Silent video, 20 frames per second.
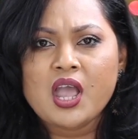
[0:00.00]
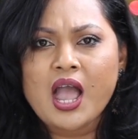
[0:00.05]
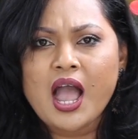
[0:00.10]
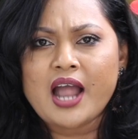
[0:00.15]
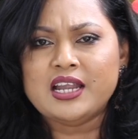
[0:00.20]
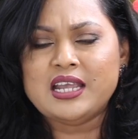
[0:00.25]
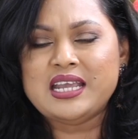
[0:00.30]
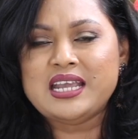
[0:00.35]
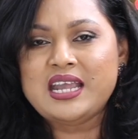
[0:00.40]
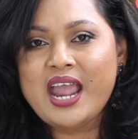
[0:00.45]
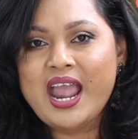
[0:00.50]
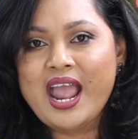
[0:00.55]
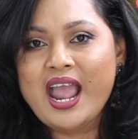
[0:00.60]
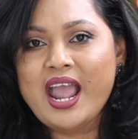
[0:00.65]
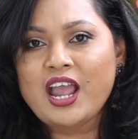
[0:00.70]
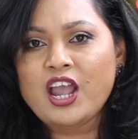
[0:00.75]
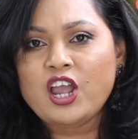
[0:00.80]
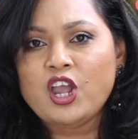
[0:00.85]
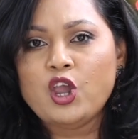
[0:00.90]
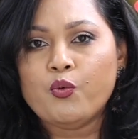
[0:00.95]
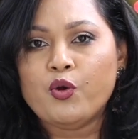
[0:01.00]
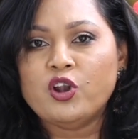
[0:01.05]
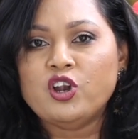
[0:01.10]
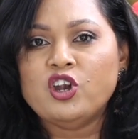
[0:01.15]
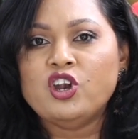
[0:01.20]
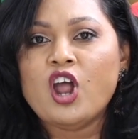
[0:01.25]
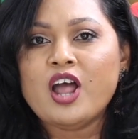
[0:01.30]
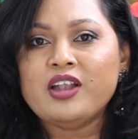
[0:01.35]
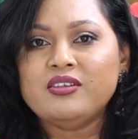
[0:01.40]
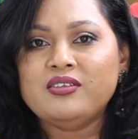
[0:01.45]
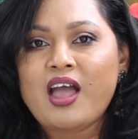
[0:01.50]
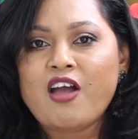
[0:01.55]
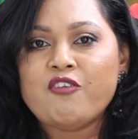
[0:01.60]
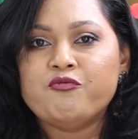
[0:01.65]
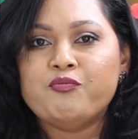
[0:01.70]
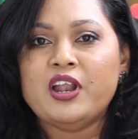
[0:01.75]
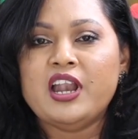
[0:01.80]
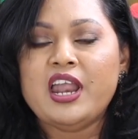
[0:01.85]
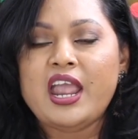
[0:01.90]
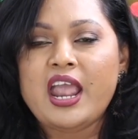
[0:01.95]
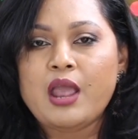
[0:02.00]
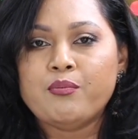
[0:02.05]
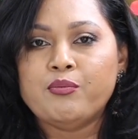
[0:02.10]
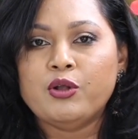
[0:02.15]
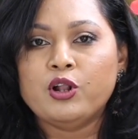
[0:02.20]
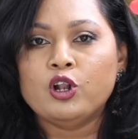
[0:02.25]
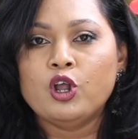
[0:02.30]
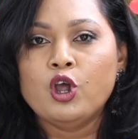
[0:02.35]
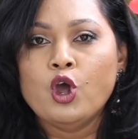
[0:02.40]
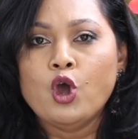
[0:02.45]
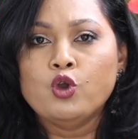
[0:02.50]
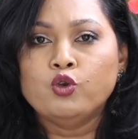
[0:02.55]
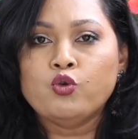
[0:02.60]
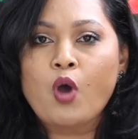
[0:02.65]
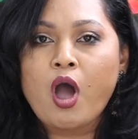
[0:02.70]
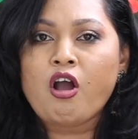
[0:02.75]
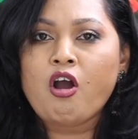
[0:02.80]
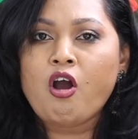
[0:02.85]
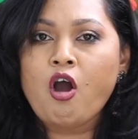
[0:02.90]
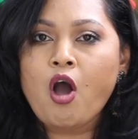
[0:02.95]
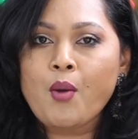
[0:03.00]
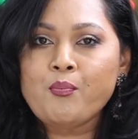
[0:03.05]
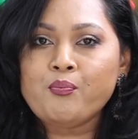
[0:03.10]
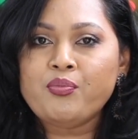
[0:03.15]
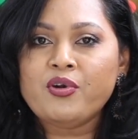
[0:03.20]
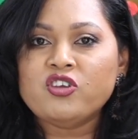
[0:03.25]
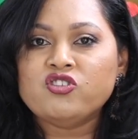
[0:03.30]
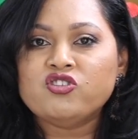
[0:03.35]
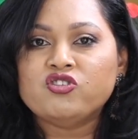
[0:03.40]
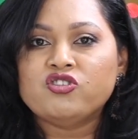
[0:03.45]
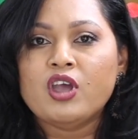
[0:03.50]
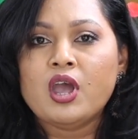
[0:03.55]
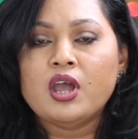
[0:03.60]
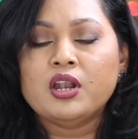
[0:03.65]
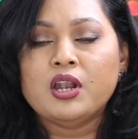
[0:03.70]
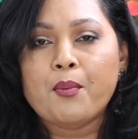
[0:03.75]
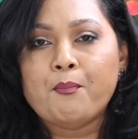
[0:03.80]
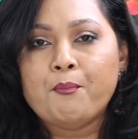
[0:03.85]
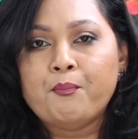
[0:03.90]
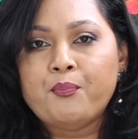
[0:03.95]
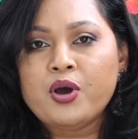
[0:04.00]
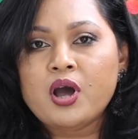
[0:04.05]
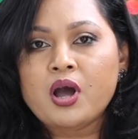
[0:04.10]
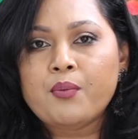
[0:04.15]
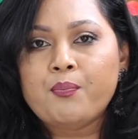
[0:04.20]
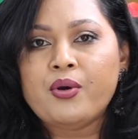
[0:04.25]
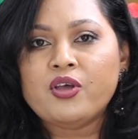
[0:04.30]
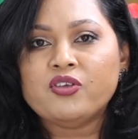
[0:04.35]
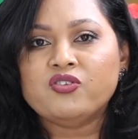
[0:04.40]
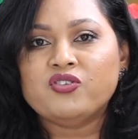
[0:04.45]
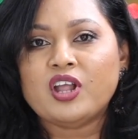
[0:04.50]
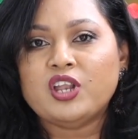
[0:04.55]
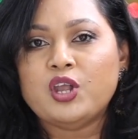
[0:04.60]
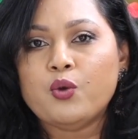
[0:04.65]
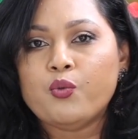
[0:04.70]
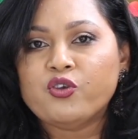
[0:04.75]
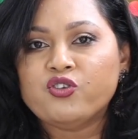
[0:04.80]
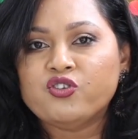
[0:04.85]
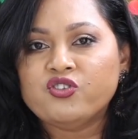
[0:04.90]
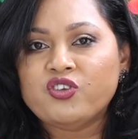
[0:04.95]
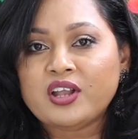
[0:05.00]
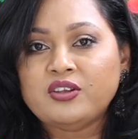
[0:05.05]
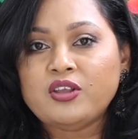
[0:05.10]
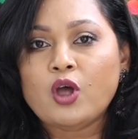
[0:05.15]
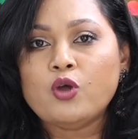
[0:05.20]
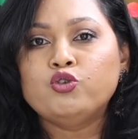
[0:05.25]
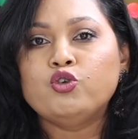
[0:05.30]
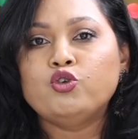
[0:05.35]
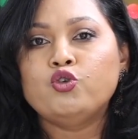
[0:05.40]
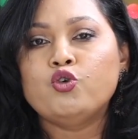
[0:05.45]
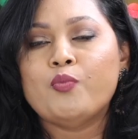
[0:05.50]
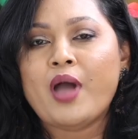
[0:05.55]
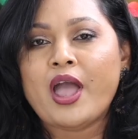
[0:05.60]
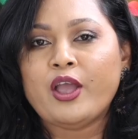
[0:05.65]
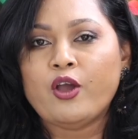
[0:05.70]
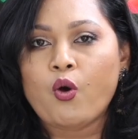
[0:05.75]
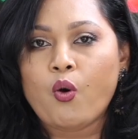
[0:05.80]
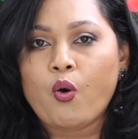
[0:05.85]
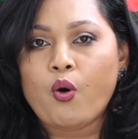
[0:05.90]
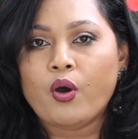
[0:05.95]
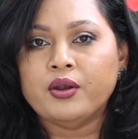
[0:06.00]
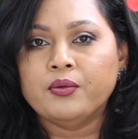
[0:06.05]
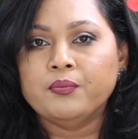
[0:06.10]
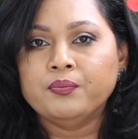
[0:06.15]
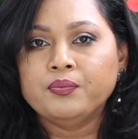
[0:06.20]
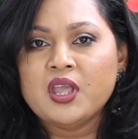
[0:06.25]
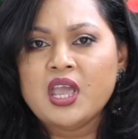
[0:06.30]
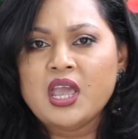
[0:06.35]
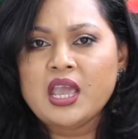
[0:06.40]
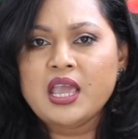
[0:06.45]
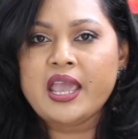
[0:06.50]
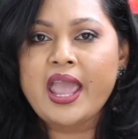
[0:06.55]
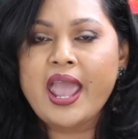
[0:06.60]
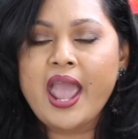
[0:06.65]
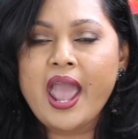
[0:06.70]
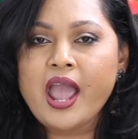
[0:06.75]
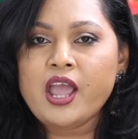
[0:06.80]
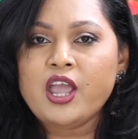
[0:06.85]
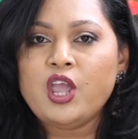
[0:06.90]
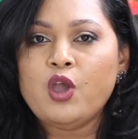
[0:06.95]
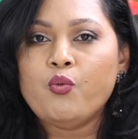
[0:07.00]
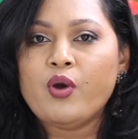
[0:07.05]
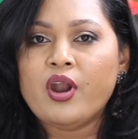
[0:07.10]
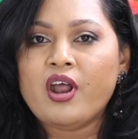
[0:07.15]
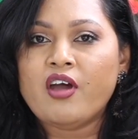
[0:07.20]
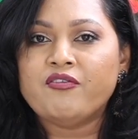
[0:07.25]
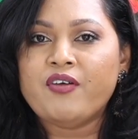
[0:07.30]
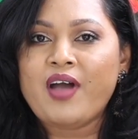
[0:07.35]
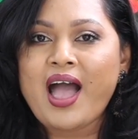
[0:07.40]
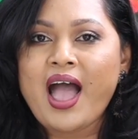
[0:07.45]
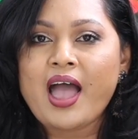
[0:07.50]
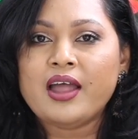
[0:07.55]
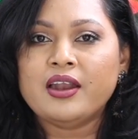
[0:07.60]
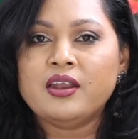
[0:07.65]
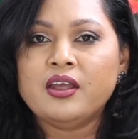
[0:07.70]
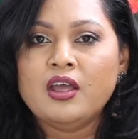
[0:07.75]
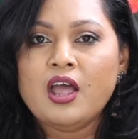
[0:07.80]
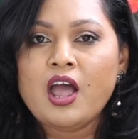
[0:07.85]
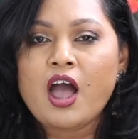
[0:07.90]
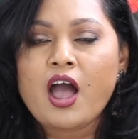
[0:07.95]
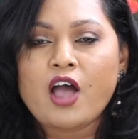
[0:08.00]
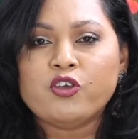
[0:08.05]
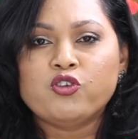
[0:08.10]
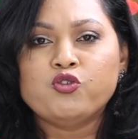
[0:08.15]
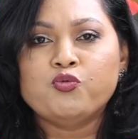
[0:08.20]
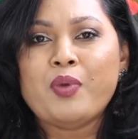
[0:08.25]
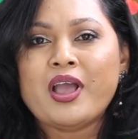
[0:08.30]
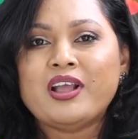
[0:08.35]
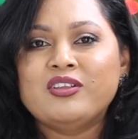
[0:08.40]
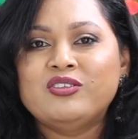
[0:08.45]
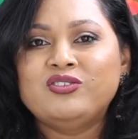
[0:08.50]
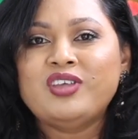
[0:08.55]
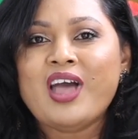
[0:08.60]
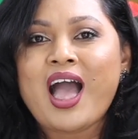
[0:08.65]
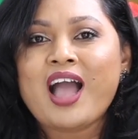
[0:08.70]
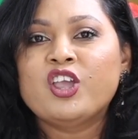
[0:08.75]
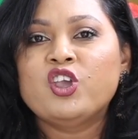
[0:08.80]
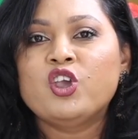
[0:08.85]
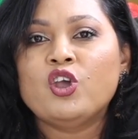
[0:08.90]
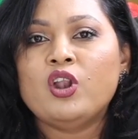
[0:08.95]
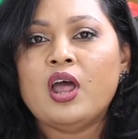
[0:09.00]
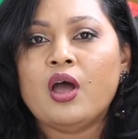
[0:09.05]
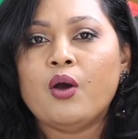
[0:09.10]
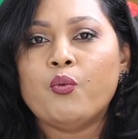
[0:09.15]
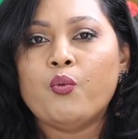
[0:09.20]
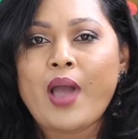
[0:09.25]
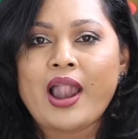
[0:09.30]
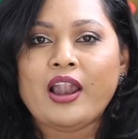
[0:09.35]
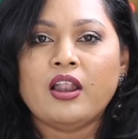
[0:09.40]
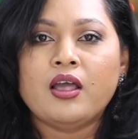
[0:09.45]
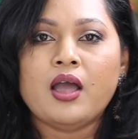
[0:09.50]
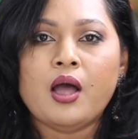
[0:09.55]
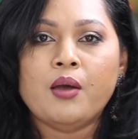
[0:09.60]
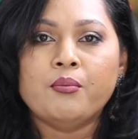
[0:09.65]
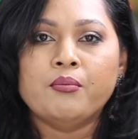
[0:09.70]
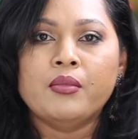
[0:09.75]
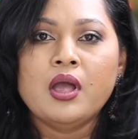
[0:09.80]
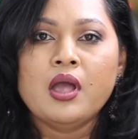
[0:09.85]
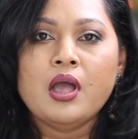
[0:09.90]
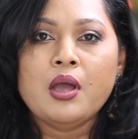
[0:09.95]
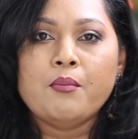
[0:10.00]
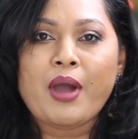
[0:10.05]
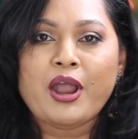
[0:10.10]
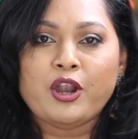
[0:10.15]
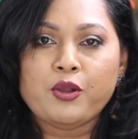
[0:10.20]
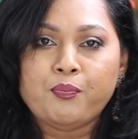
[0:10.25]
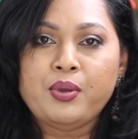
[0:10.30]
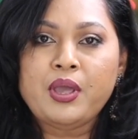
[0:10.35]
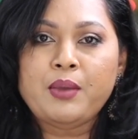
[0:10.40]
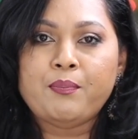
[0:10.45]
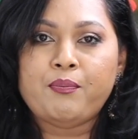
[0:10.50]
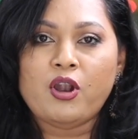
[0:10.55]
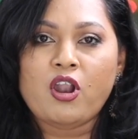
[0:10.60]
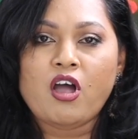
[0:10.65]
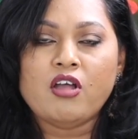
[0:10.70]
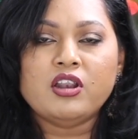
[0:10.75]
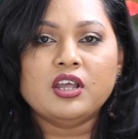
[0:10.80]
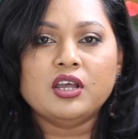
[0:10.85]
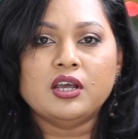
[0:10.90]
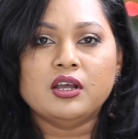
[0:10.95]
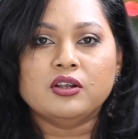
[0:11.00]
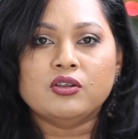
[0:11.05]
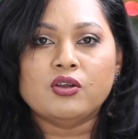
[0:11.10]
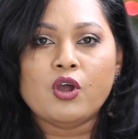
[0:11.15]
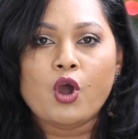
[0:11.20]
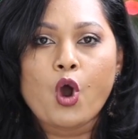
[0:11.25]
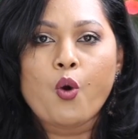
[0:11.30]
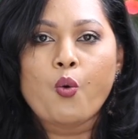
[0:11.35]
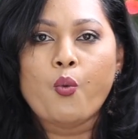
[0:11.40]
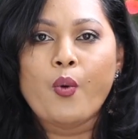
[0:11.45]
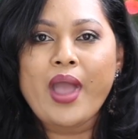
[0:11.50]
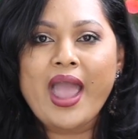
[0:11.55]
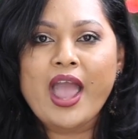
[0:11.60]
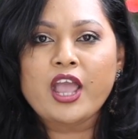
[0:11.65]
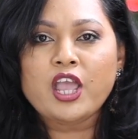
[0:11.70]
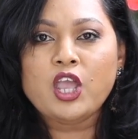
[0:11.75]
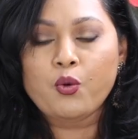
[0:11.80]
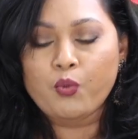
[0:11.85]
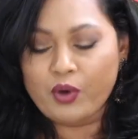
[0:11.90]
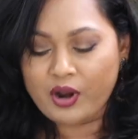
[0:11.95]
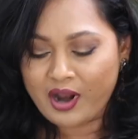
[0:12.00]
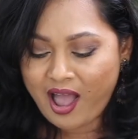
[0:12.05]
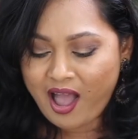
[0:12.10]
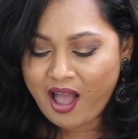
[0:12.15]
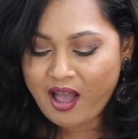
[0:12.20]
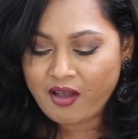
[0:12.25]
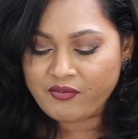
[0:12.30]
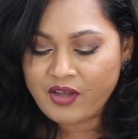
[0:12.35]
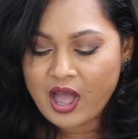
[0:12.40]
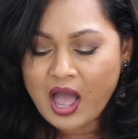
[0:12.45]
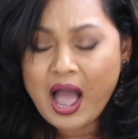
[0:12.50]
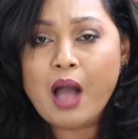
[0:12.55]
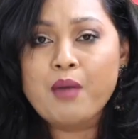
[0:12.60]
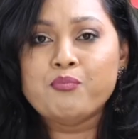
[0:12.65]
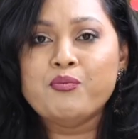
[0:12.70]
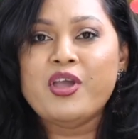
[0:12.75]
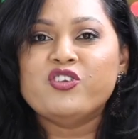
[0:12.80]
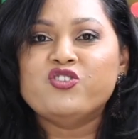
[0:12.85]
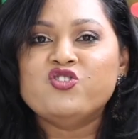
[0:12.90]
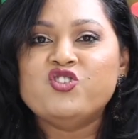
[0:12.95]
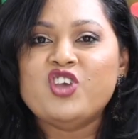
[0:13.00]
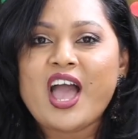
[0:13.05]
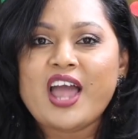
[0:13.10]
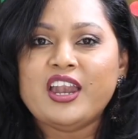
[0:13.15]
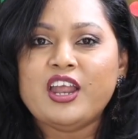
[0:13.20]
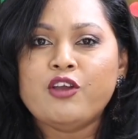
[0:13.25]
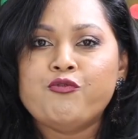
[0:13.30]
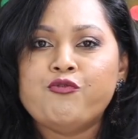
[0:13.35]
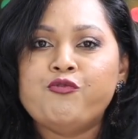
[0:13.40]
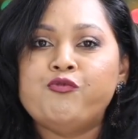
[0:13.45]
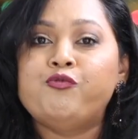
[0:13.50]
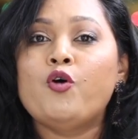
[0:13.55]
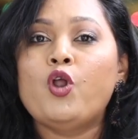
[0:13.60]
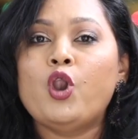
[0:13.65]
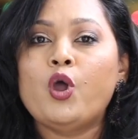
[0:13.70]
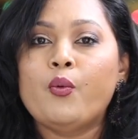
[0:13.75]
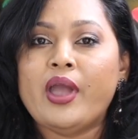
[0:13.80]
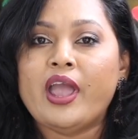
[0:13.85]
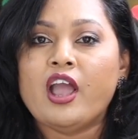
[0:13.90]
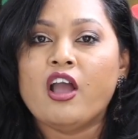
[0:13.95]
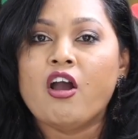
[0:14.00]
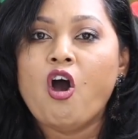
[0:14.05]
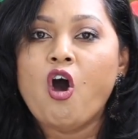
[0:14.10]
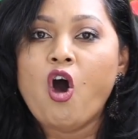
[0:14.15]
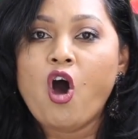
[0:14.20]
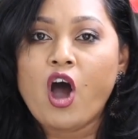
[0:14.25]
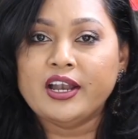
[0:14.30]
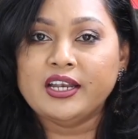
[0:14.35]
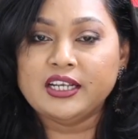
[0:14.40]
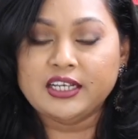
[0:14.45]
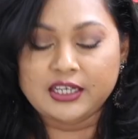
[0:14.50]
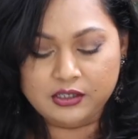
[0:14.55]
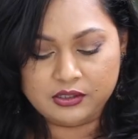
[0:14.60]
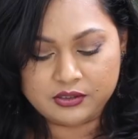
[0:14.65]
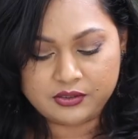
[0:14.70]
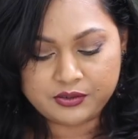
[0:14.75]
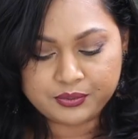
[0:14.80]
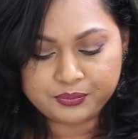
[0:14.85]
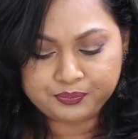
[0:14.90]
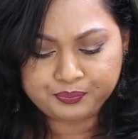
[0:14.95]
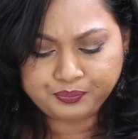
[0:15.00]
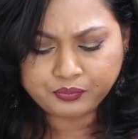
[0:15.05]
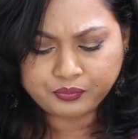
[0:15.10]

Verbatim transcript: And here he would not have been able to accomplish the purpose that he was set out to do by God. Here he would have had a spectacular welcome by the people on earth, where he would have a messianic following on earth.